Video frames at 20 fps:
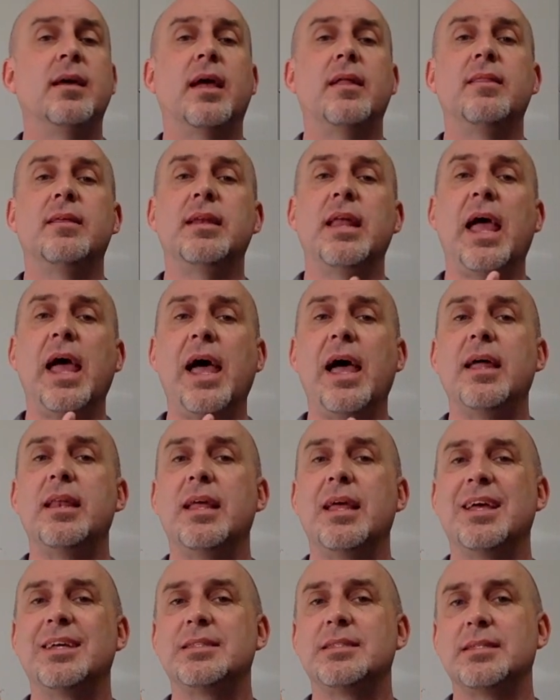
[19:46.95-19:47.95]
and then add
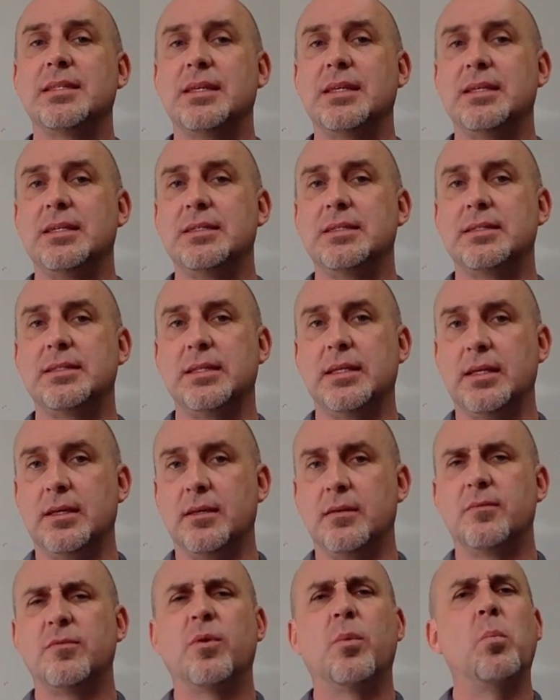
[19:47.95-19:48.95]

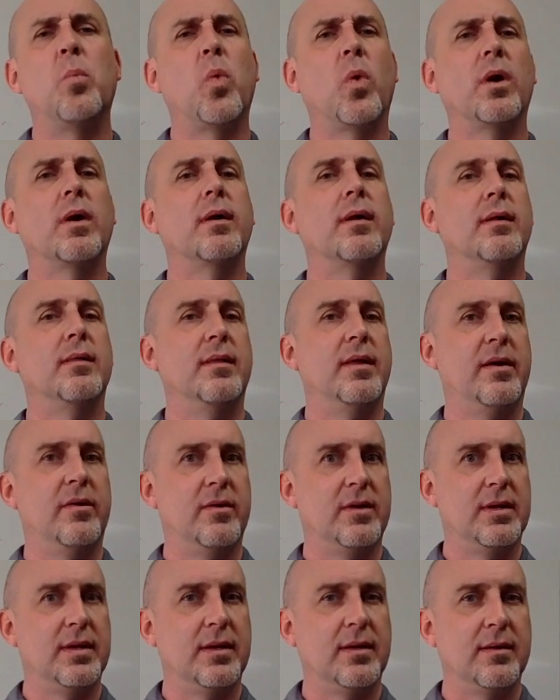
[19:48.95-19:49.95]
S-E-C for more
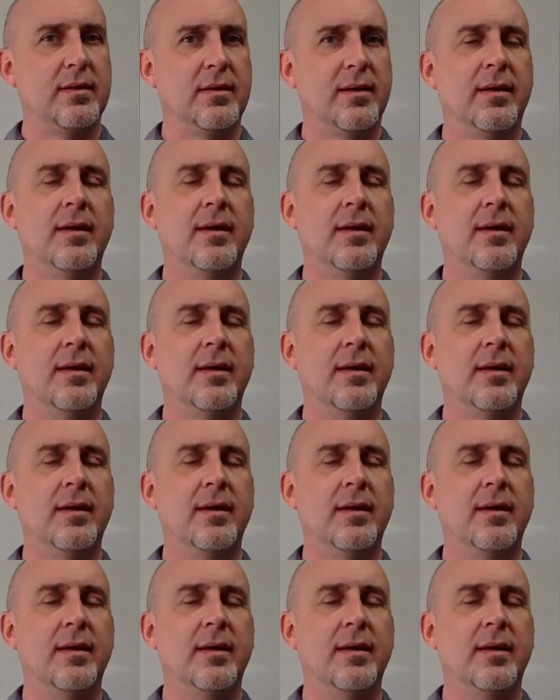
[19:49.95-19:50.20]
clarity.